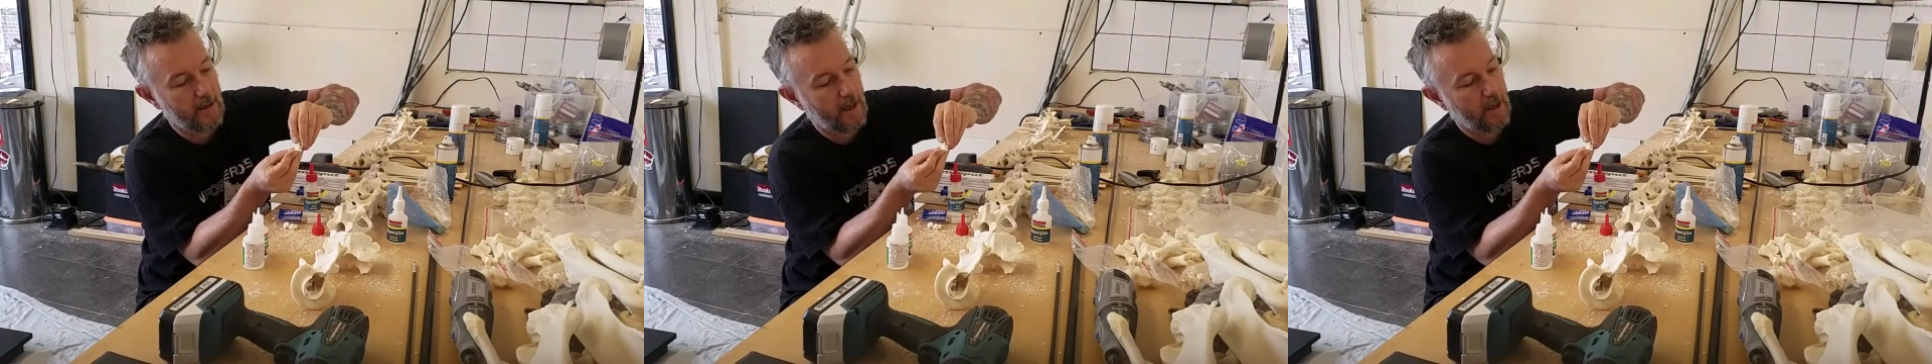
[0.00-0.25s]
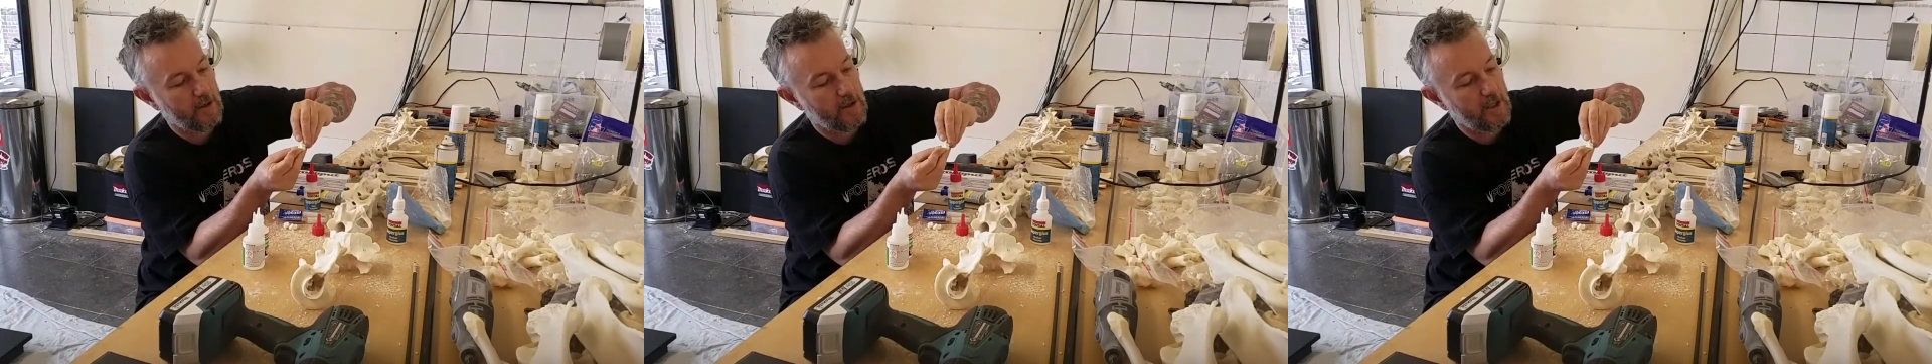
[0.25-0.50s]

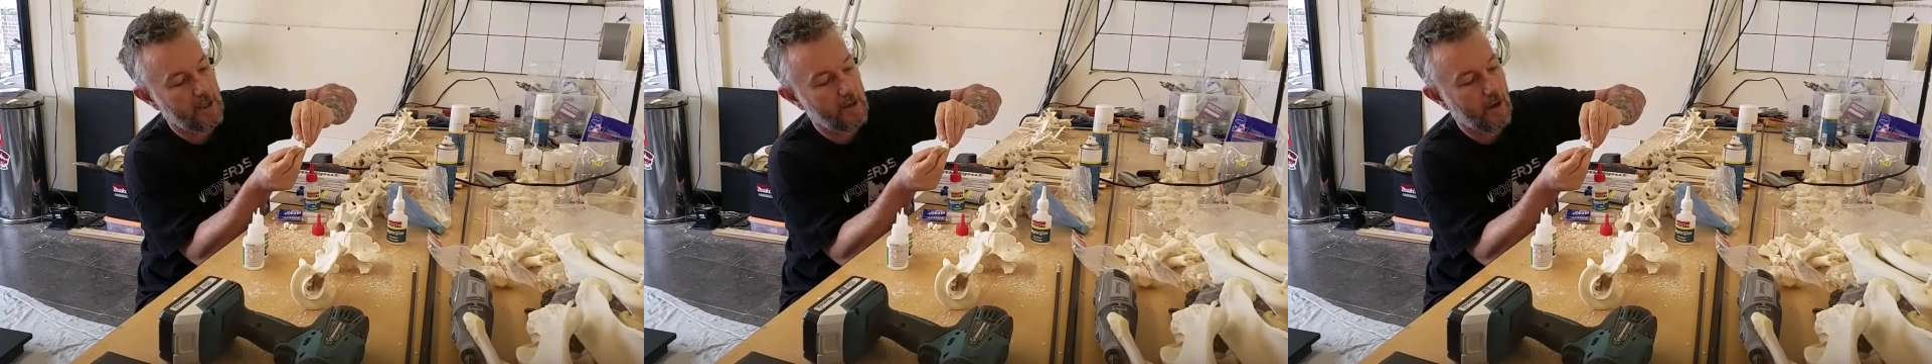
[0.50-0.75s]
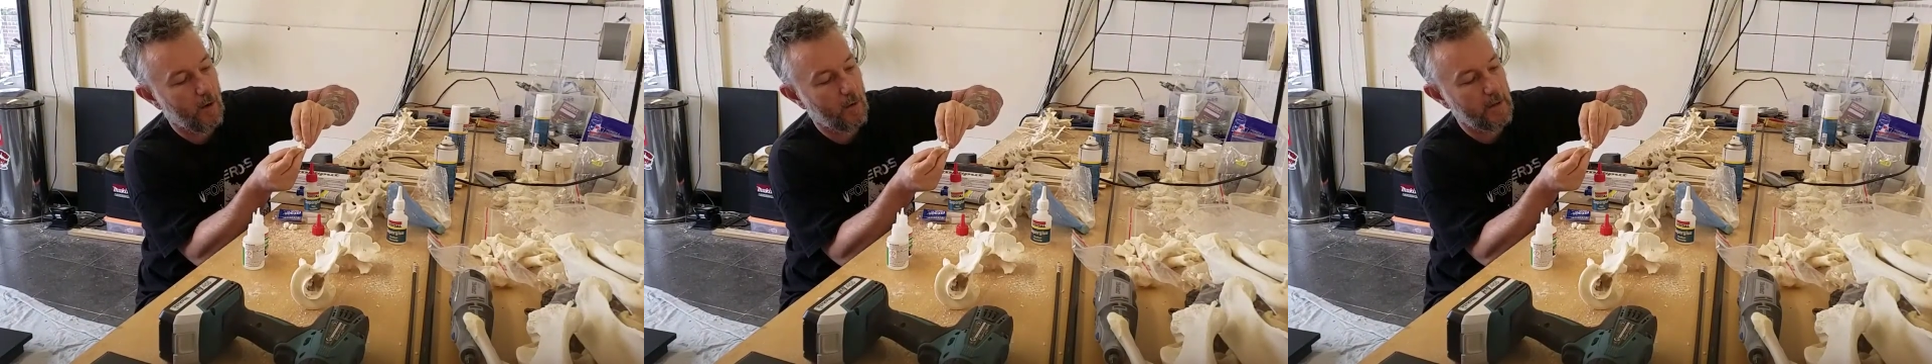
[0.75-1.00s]
I could sit
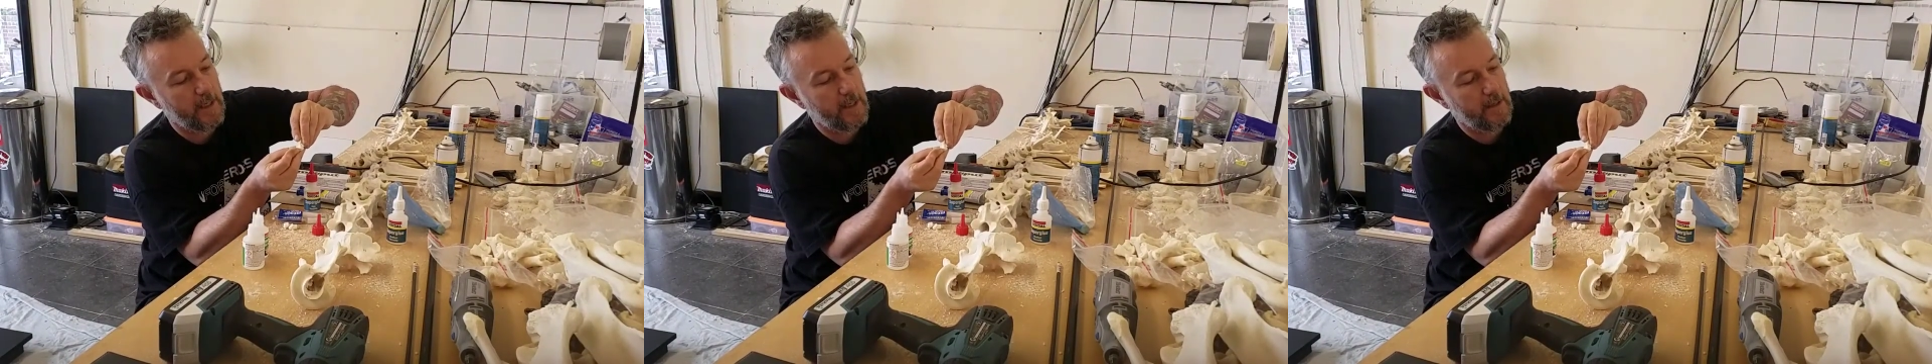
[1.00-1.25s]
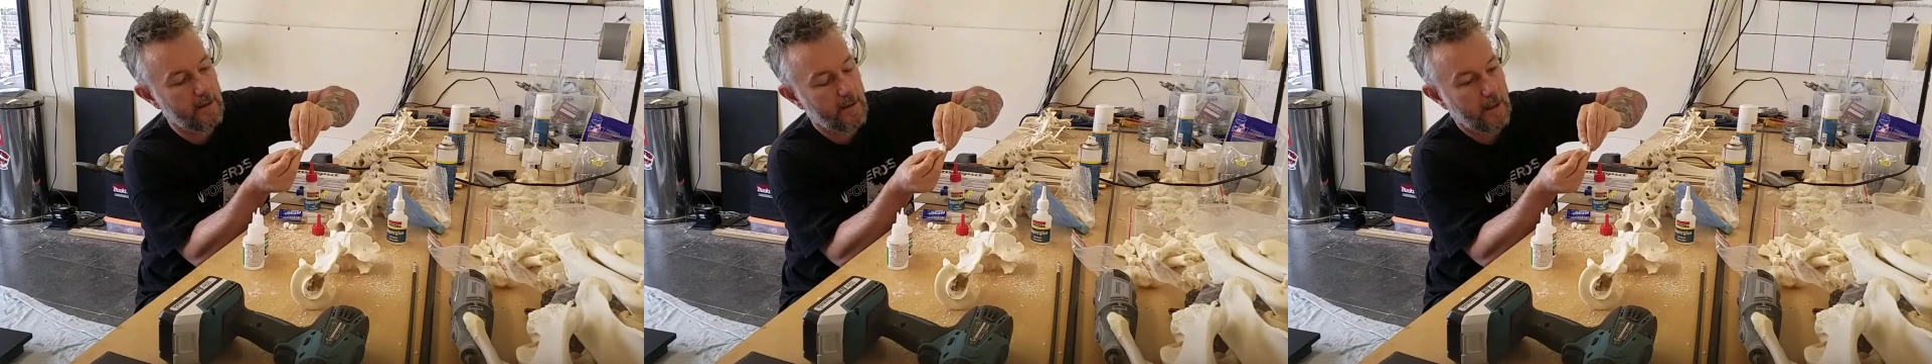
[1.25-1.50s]
and hold
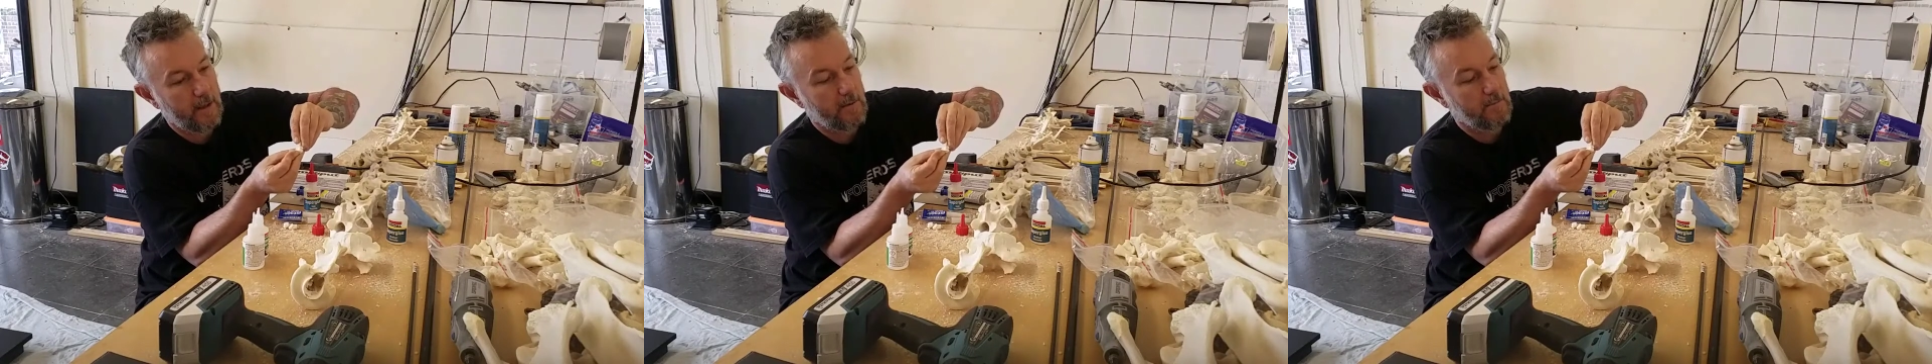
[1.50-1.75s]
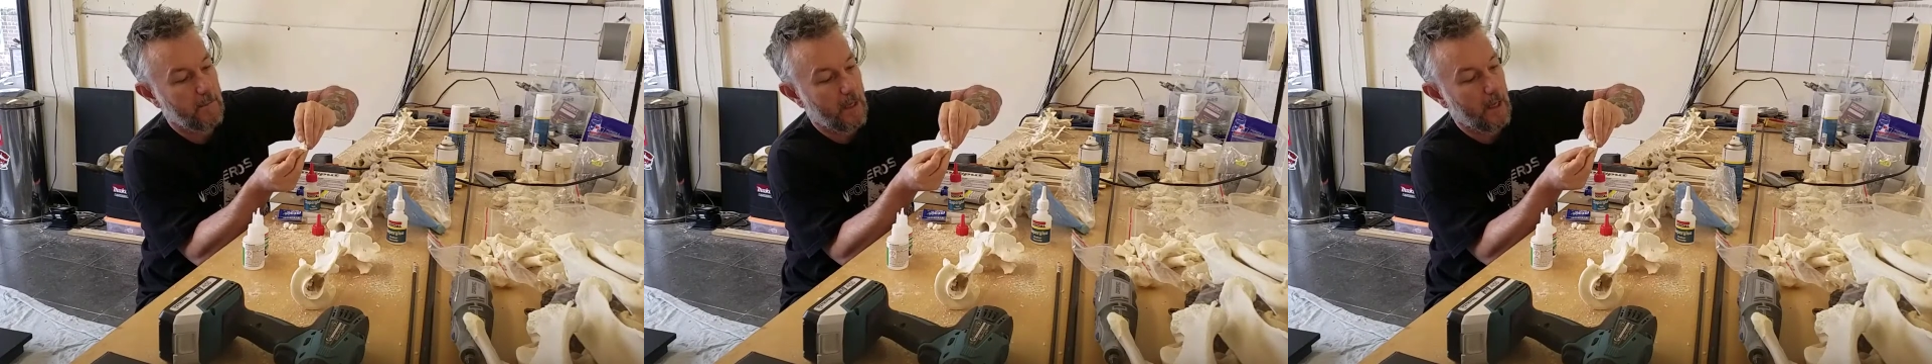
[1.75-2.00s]
it,
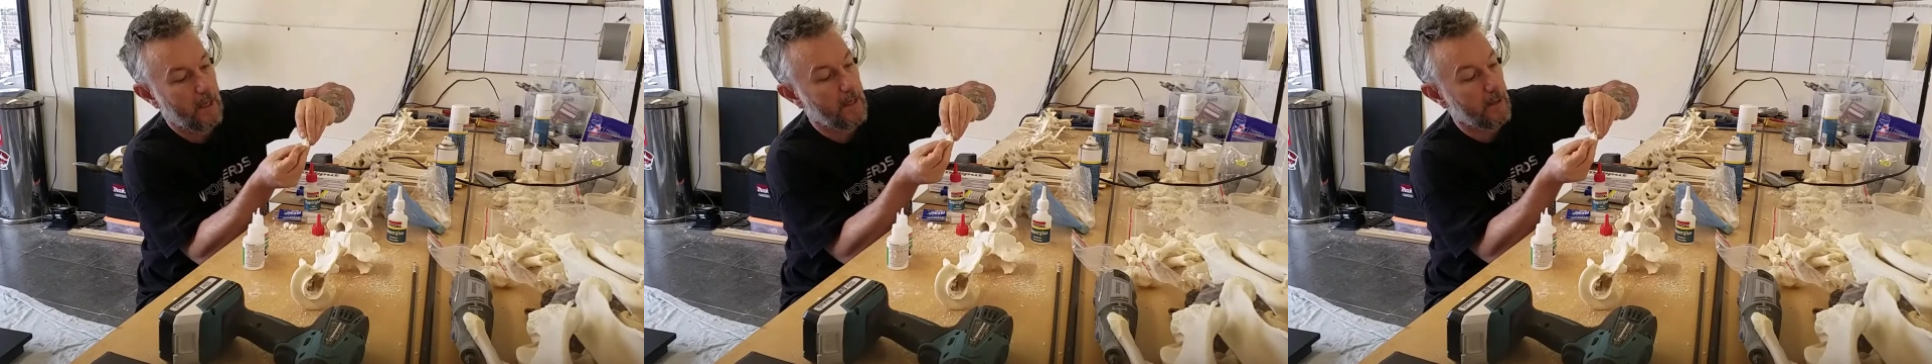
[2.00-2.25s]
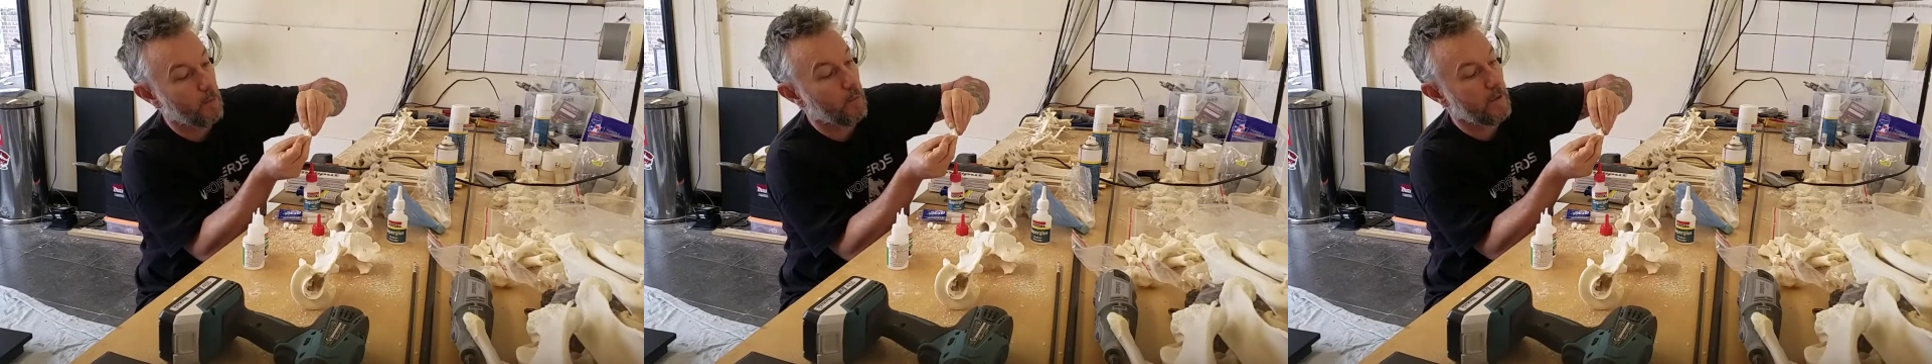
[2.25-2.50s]
and it